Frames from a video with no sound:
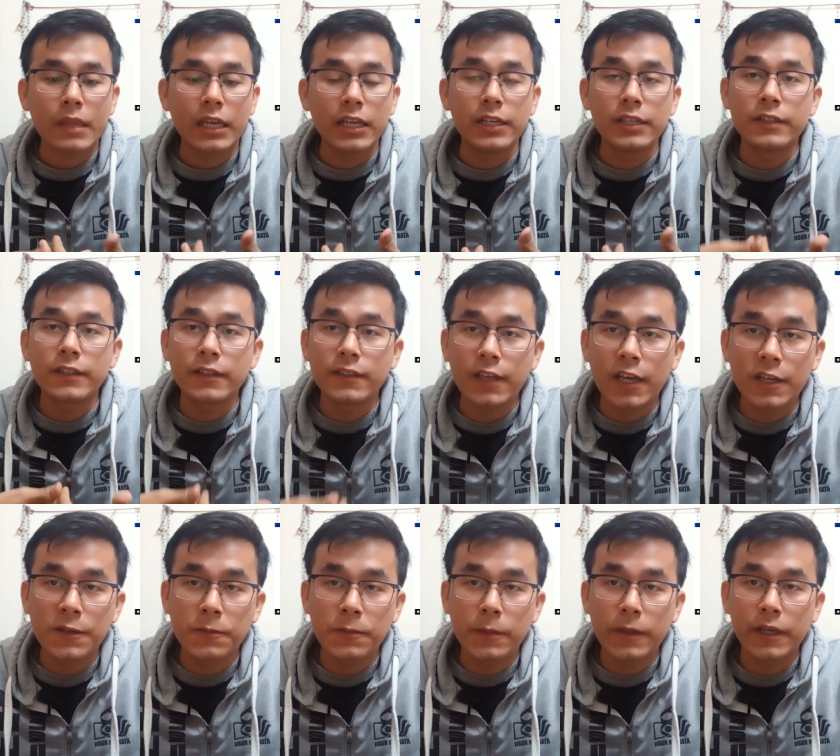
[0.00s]
research
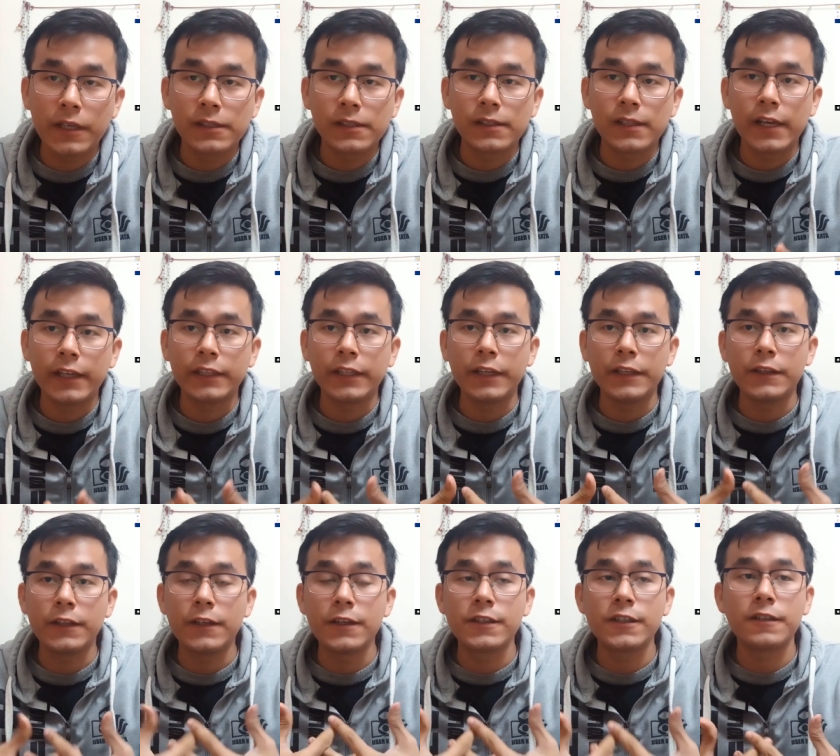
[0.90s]
experience, like the
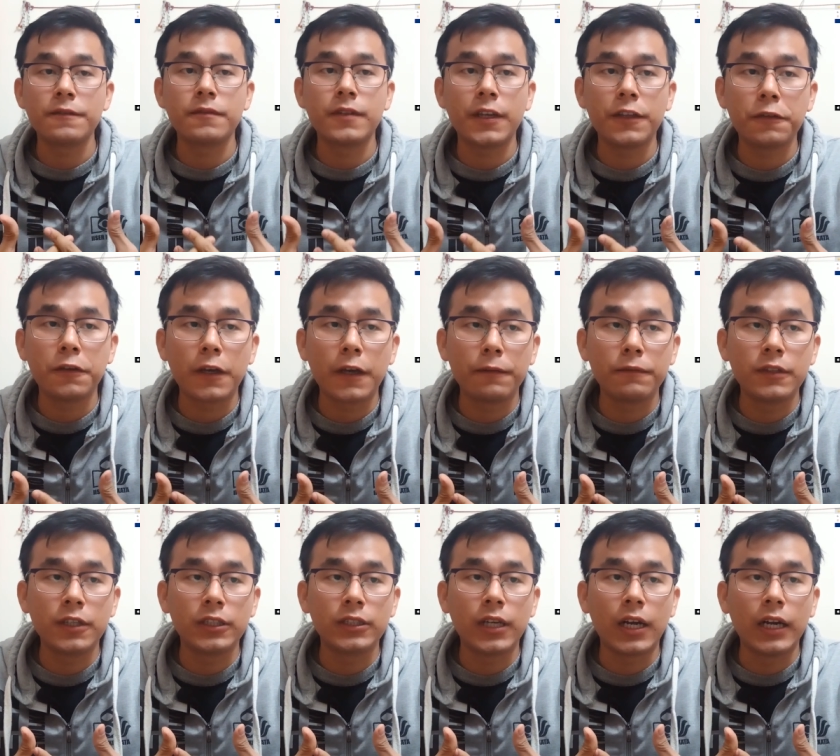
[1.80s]
internships that you have
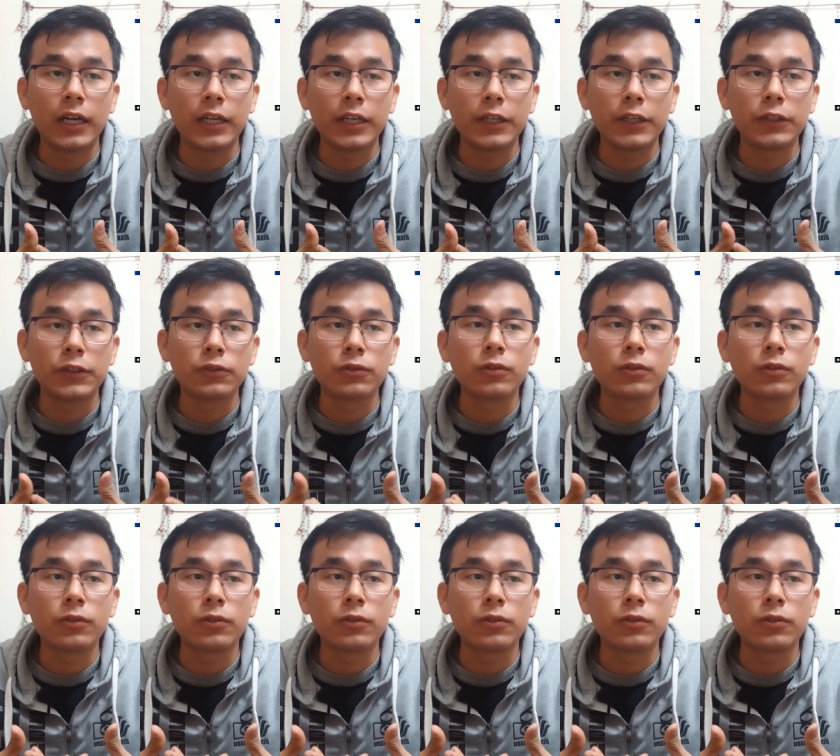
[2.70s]
done earlier.